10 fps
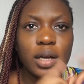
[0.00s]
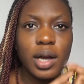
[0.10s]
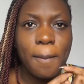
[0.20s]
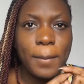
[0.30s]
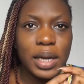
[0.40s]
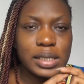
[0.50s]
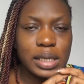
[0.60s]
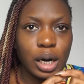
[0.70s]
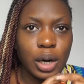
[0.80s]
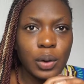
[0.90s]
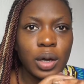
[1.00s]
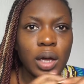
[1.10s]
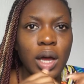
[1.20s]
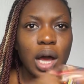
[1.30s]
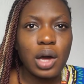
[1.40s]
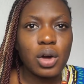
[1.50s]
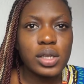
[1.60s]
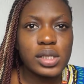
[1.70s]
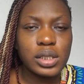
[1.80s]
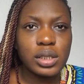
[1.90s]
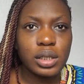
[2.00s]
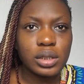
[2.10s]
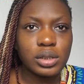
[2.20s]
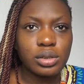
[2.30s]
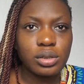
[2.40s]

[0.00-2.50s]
could come back to Hull. I got to the